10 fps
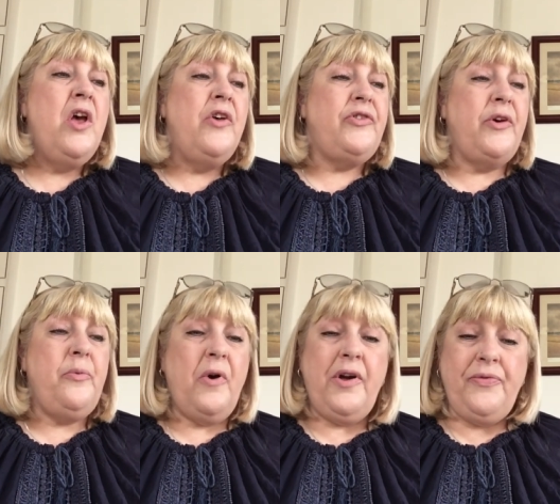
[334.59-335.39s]
so
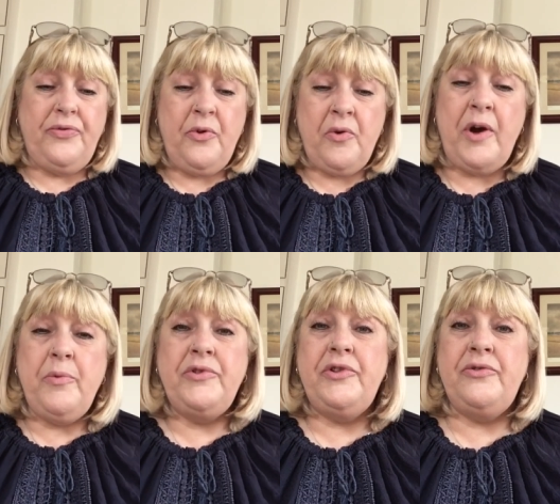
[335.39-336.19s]
what I thought I
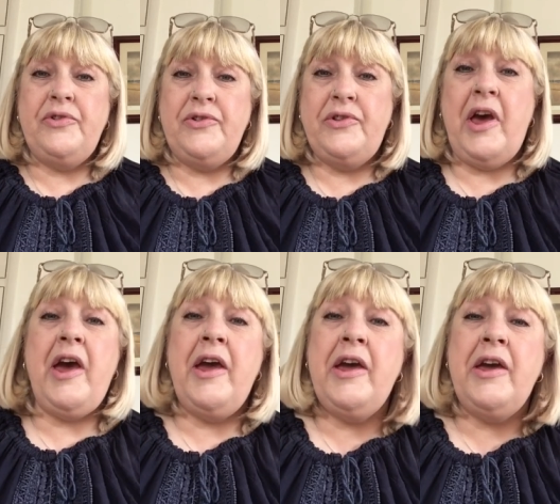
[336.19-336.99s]
would do
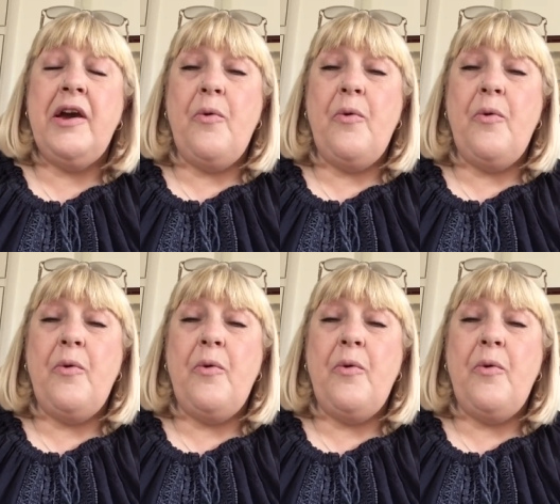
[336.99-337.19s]
today